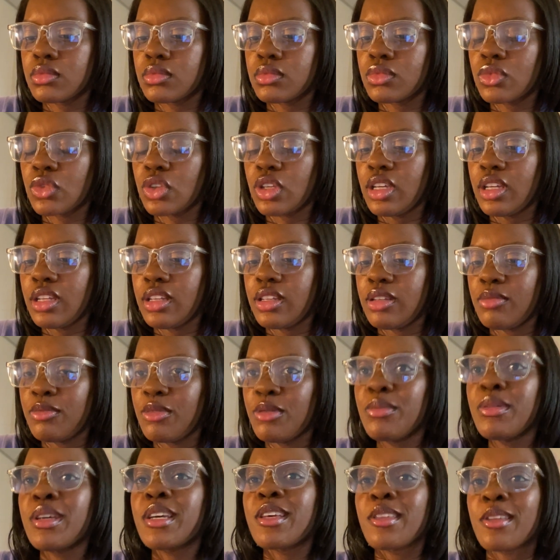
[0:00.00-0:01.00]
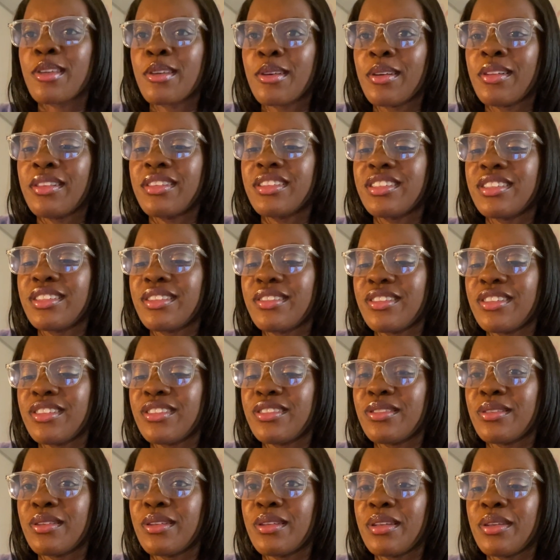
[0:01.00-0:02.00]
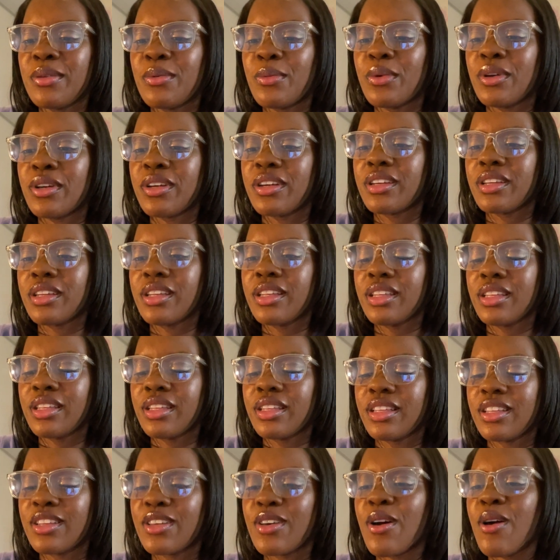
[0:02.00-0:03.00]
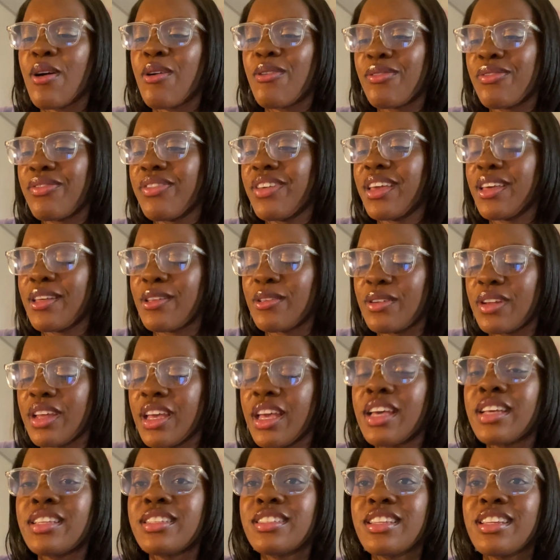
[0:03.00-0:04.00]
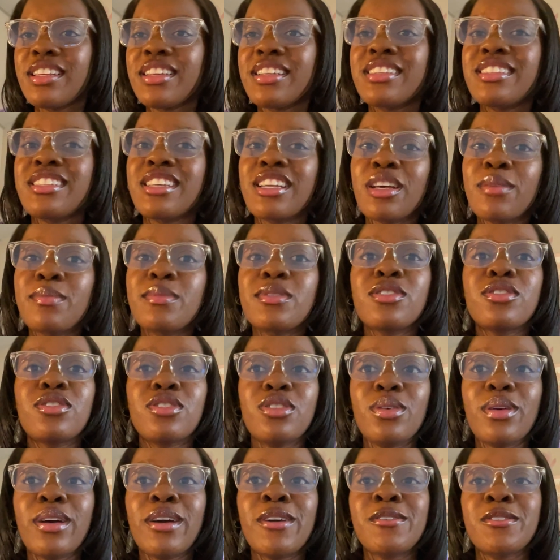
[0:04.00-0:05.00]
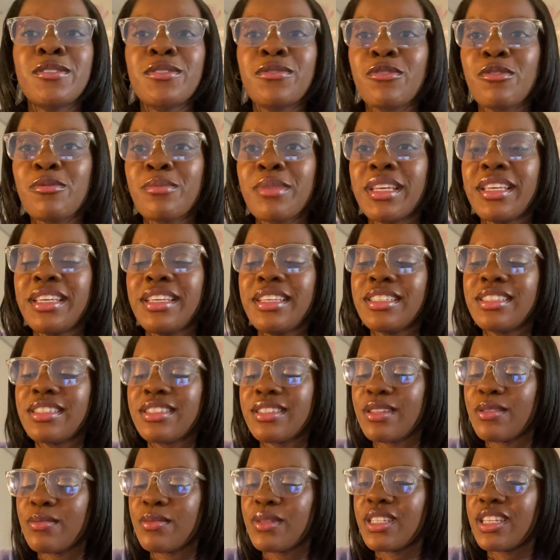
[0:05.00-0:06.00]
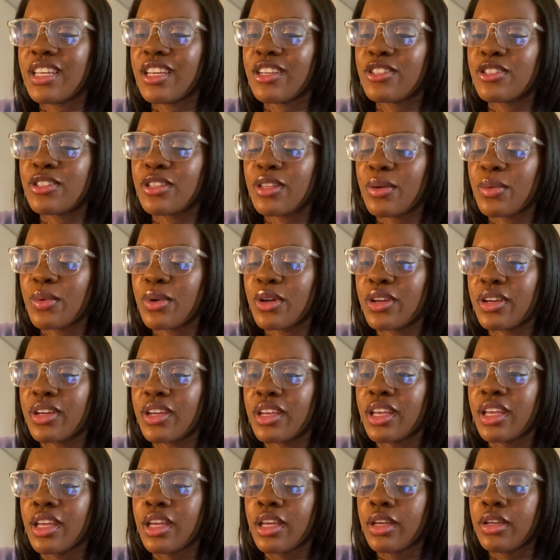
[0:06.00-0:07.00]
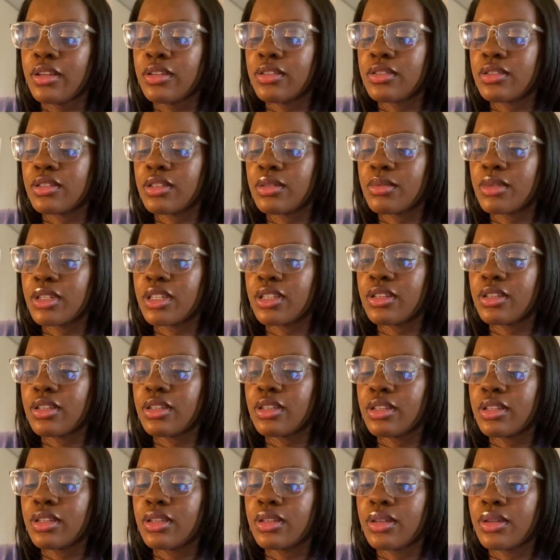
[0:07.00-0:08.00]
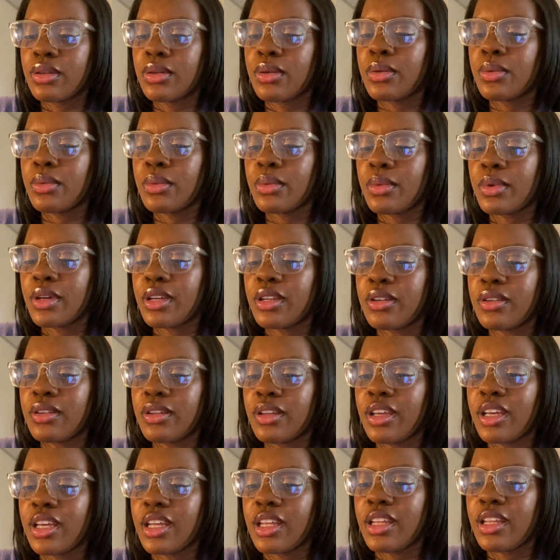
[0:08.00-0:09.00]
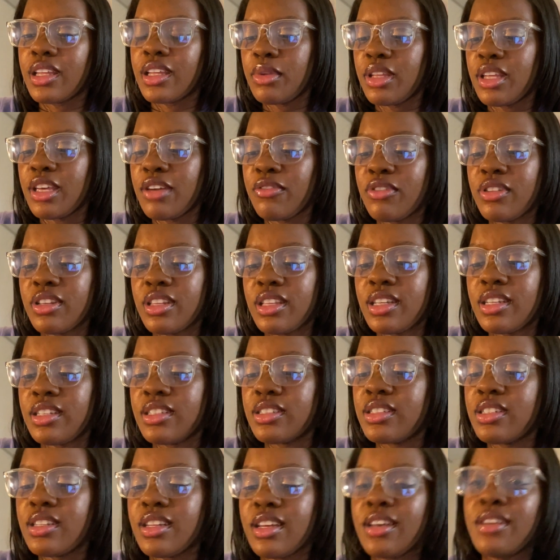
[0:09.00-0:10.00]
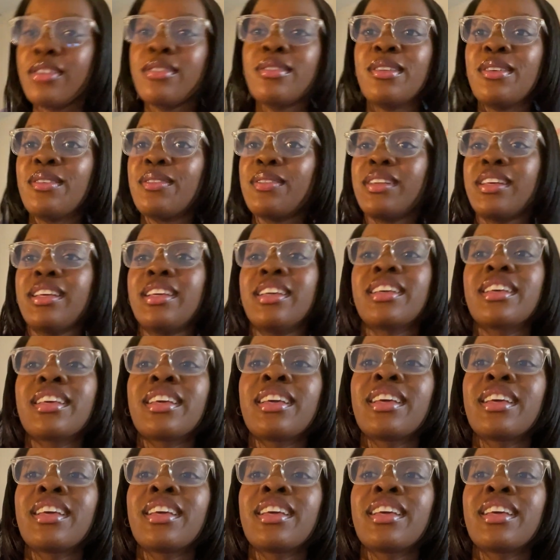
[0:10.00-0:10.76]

Okay, let me make a call and see does it work. Call failed. Said it could take up to 2 hours for my eSIM to actually work. So I'm gonna wait on that. Everything's downloading.